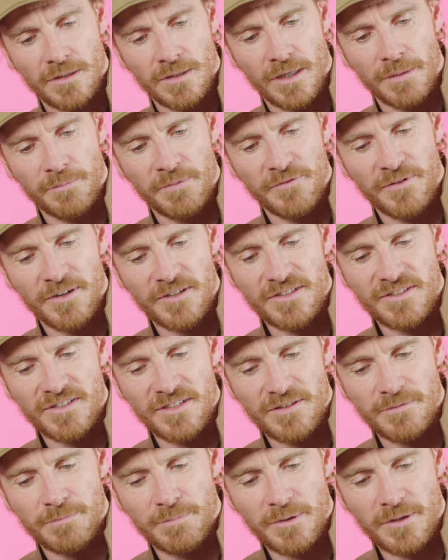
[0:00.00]
I prefer to
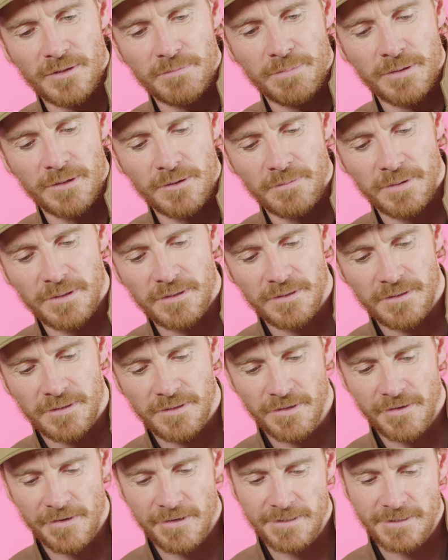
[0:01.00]
see the bird poop.
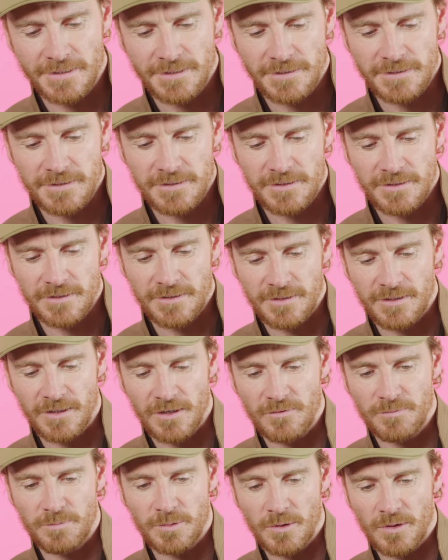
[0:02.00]
The
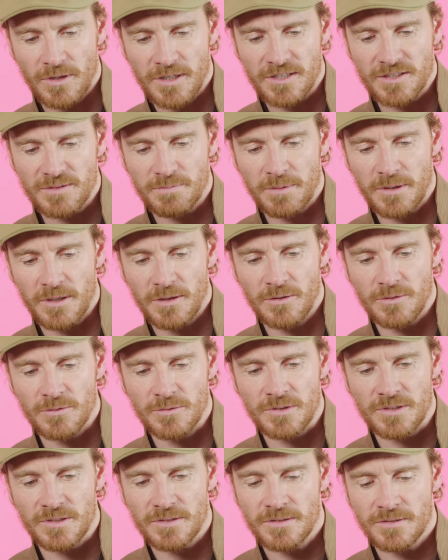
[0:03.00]
golf ball
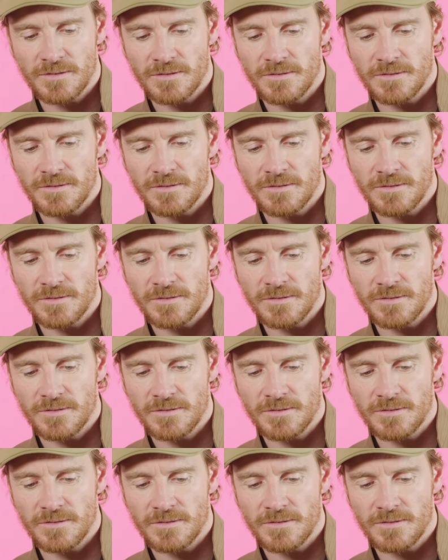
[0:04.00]
explodes.